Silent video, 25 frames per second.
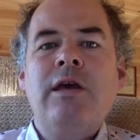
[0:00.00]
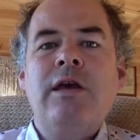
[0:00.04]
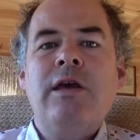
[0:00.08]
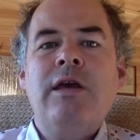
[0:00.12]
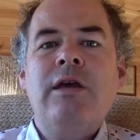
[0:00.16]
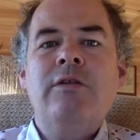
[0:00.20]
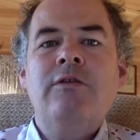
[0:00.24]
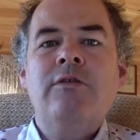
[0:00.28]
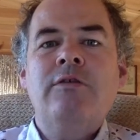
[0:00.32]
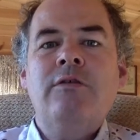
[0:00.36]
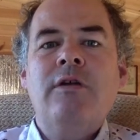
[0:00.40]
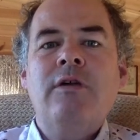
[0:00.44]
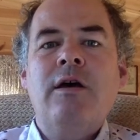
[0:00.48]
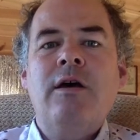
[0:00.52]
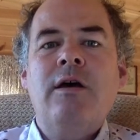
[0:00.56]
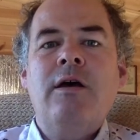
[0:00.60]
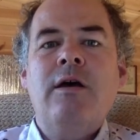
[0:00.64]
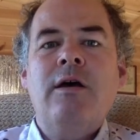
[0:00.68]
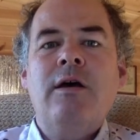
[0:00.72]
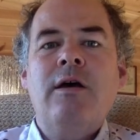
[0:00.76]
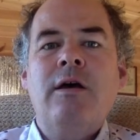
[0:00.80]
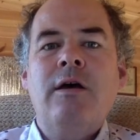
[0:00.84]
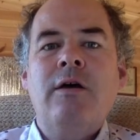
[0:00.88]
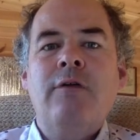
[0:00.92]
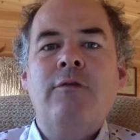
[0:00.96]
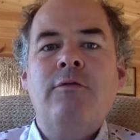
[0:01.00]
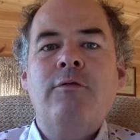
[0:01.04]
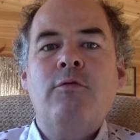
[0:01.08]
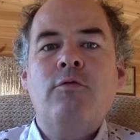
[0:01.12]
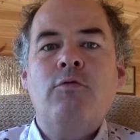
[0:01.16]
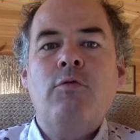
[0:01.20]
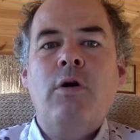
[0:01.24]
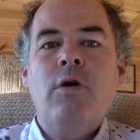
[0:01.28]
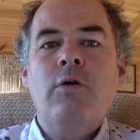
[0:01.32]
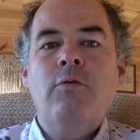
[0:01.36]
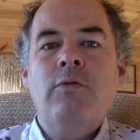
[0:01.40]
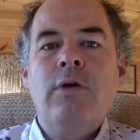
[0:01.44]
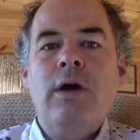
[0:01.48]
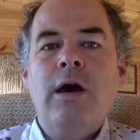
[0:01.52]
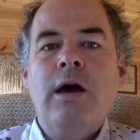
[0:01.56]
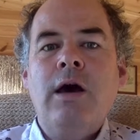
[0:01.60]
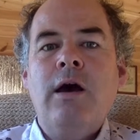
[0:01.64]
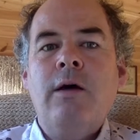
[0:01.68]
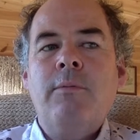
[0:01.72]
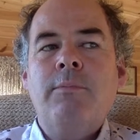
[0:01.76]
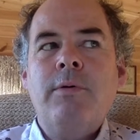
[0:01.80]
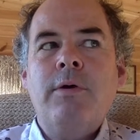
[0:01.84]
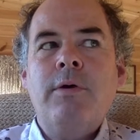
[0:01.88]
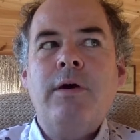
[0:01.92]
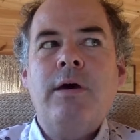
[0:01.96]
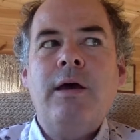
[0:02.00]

kids have grown up